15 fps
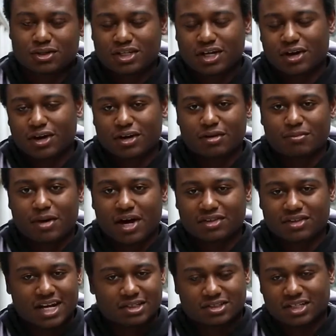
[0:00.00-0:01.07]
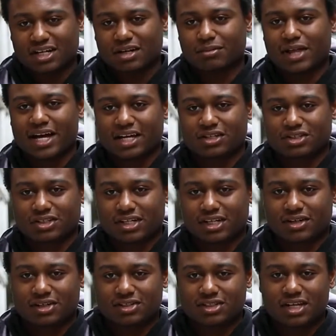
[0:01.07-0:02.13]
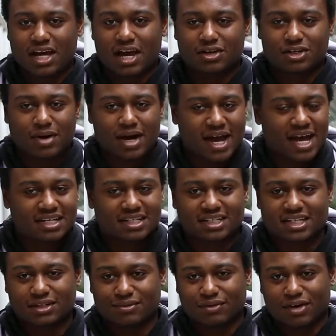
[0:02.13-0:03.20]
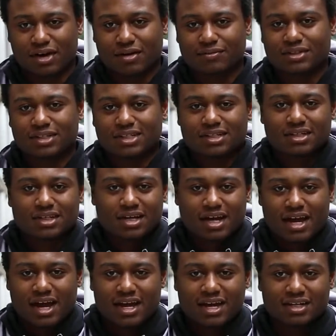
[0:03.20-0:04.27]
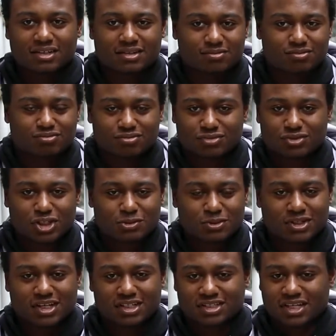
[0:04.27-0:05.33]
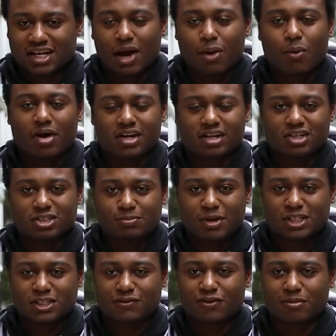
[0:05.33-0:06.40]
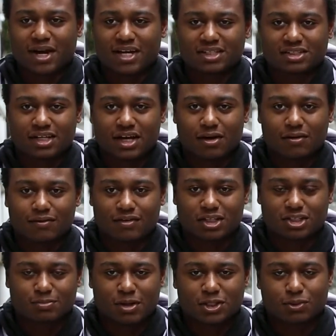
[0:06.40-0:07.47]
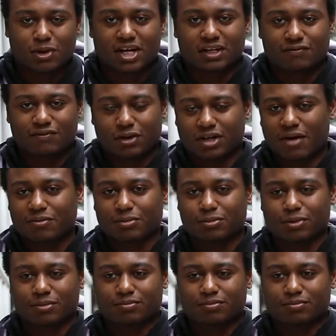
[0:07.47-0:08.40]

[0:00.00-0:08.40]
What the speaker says: as I heard about the National Society of Black Engineers, I knew I had to get involved. And just because I wanted a space for myself and a space where I could feel comfortable,